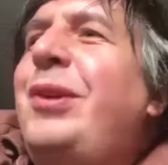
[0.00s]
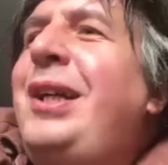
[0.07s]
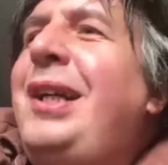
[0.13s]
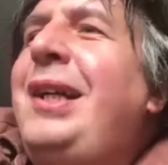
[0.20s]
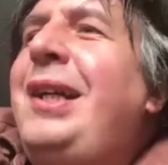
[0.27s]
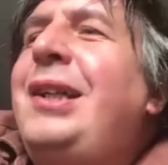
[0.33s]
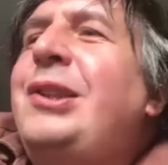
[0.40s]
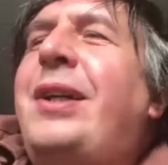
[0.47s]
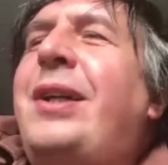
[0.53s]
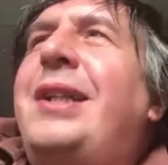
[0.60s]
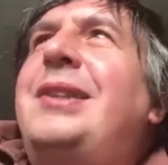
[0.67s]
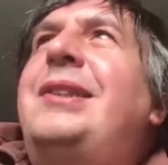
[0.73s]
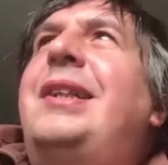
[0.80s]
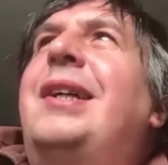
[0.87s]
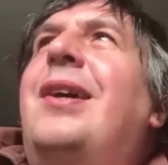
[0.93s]
really
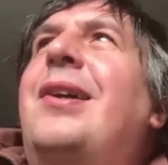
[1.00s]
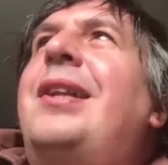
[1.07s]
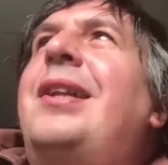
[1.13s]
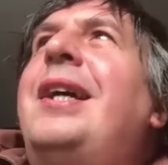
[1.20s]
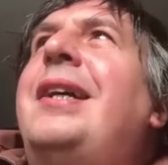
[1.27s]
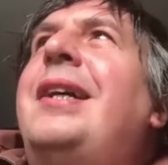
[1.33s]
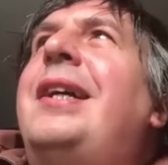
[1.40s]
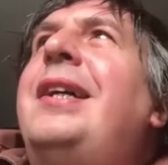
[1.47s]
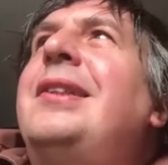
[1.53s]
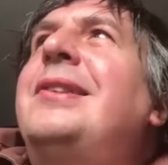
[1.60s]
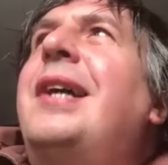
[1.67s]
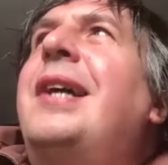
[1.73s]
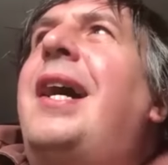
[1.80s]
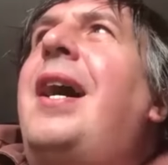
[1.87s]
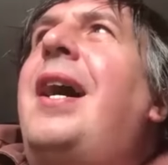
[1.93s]
interesting, I think,
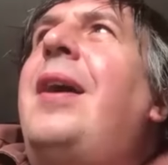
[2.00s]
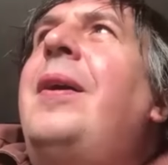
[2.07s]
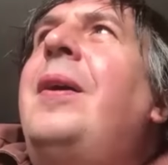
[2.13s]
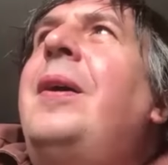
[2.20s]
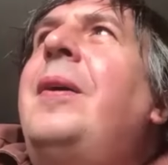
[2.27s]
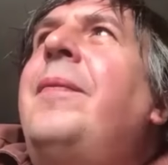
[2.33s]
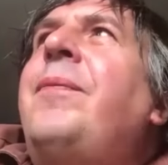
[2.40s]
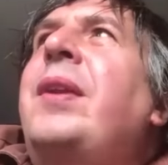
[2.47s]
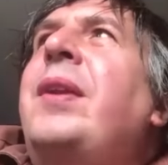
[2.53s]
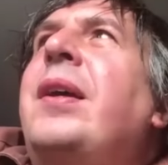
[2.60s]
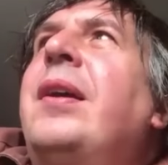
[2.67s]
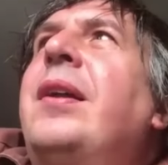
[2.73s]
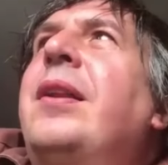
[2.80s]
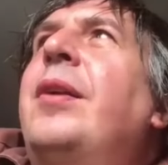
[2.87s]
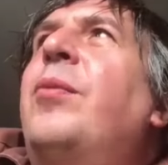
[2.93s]
is that
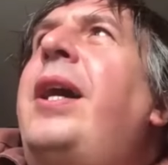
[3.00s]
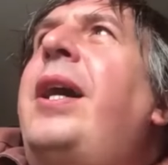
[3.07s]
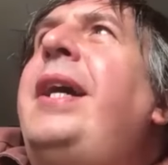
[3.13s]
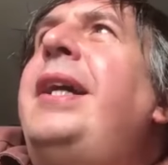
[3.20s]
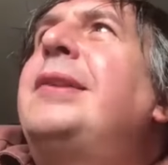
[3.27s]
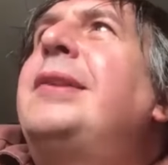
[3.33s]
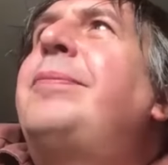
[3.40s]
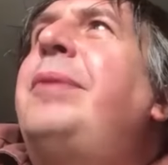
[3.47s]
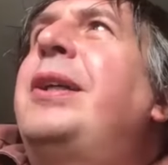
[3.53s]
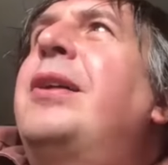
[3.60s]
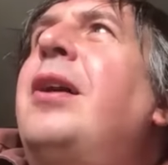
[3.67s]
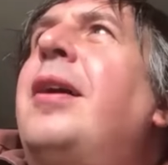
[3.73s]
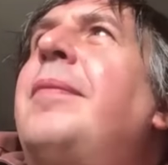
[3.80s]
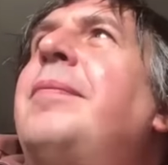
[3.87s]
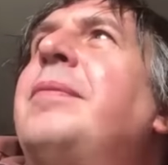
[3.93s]
the way it's
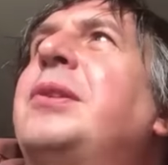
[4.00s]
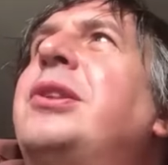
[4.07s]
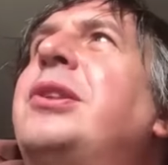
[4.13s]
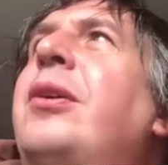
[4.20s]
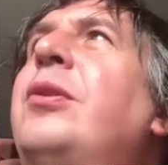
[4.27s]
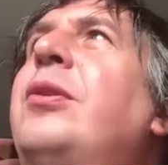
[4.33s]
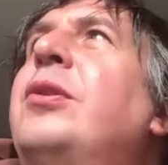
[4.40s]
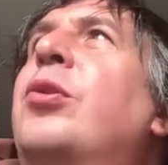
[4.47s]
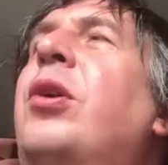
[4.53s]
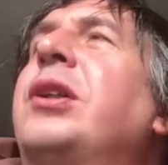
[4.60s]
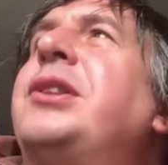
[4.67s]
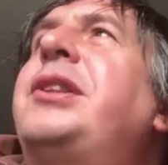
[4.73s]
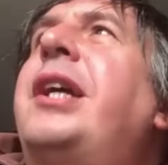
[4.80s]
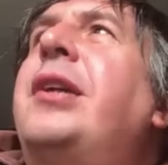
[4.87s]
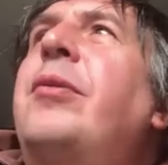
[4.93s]
become so
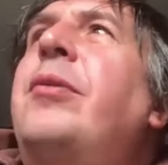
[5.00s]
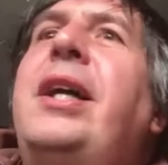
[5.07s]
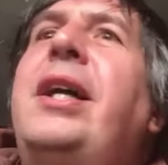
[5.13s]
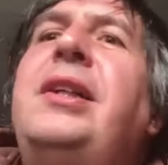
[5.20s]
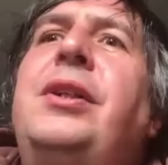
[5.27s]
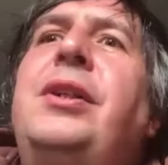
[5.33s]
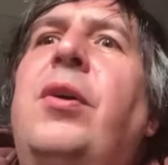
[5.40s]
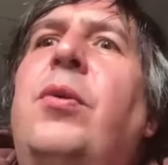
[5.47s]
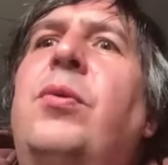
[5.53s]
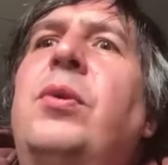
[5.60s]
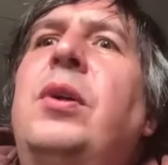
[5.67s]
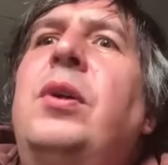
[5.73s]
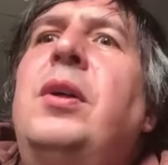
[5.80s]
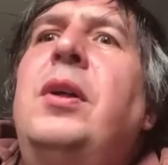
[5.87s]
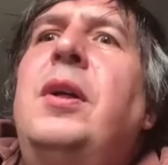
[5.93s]

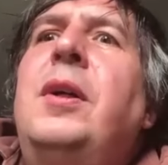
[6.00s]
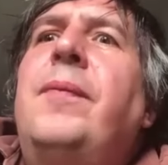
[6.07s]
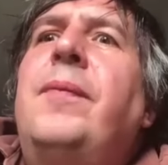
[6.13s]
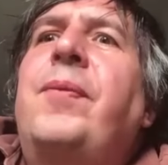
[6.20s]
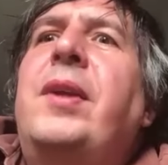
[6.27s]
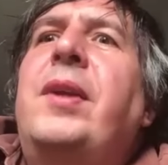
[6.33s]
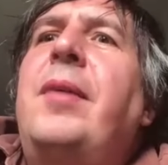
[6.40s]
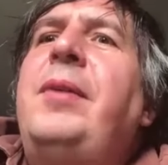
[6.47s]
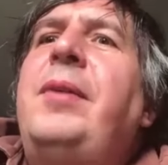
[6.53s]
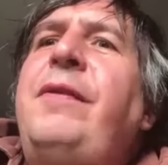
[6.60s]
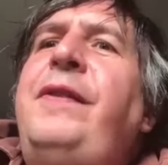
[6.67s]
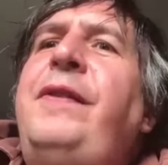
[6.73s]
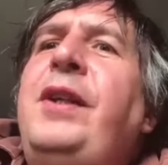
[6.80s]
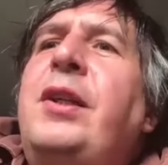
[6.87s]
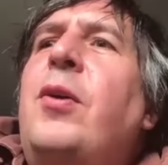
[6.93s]
cross-generational. I mean,
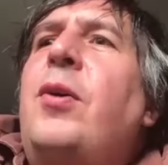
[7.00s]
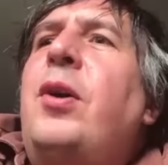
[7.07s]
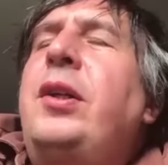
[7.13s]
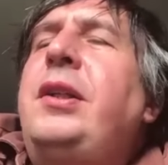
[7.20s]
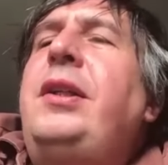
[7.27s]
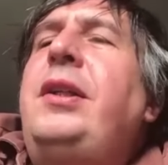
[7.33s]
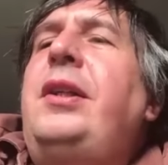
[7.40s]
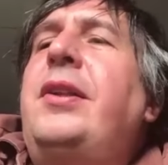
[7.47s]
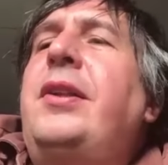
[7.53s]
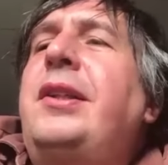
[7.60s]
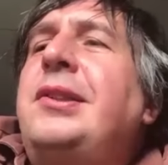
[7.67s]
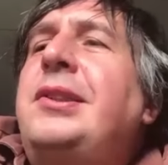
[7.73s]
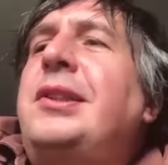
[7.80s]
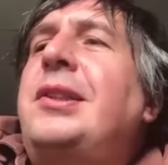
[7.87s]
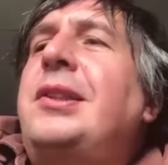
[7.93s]
if you go on,
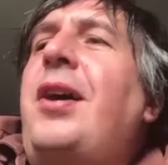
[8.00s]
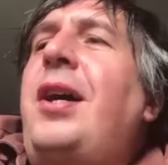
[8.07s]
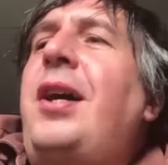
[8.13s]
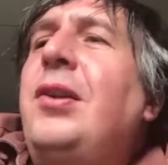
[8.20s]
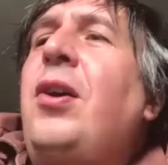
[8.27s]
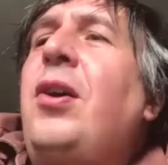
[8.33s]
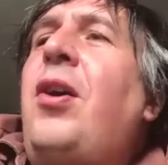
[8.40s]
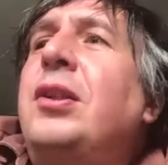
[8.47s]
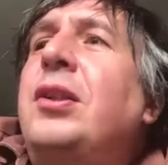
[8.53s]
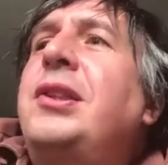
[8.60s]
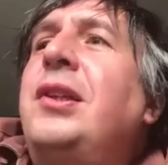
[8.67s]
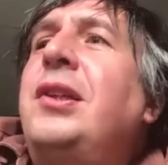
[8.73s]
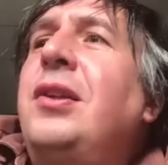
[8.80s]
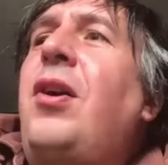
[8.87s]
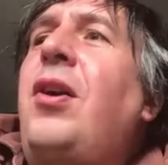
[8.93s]
there's just like lots
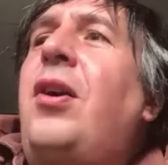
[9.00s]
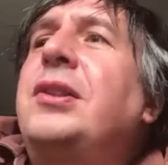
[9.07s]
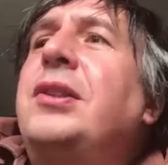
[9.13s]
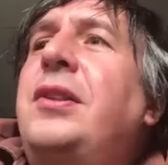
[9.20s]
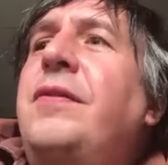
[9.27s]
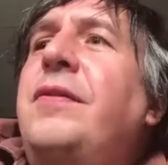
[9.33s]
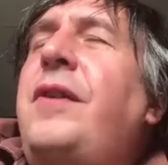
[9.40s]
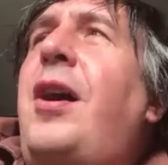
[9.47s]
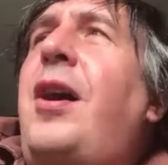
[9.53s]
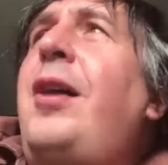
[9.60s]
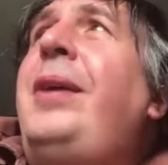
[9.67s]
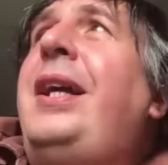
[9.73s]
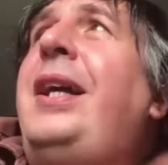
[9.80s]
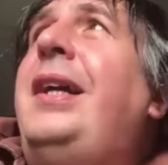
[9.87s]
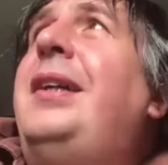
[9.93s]
and lots of, I
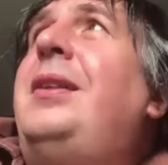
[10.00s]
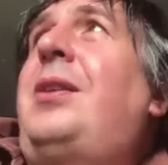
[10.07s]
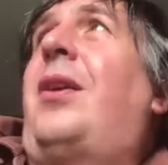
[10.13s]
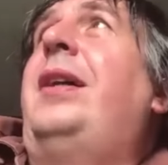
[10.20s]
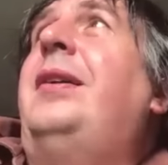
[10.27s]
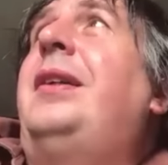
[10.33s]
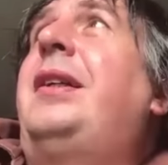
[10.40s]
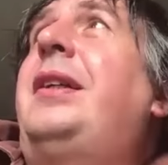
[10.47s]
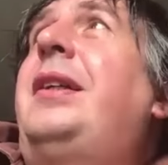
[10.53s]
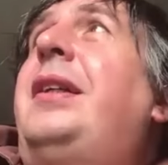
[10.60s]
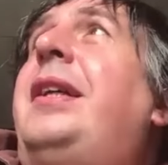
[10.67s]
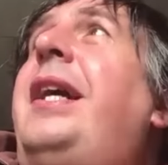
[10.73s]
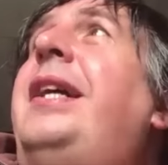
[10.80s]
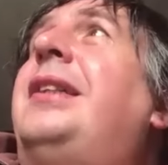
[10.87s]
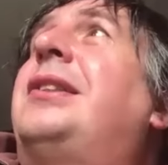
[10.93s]
meet like
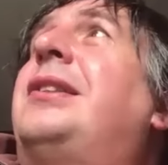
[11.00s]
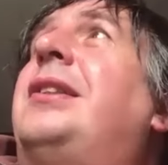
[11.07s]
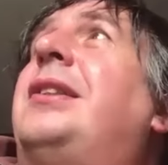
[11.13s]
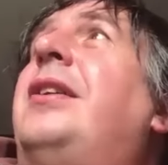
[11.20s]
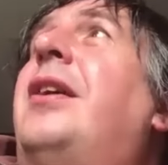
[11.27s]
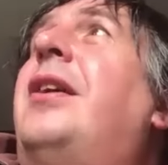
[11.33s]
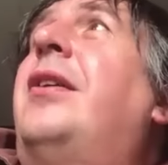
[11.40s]
kids,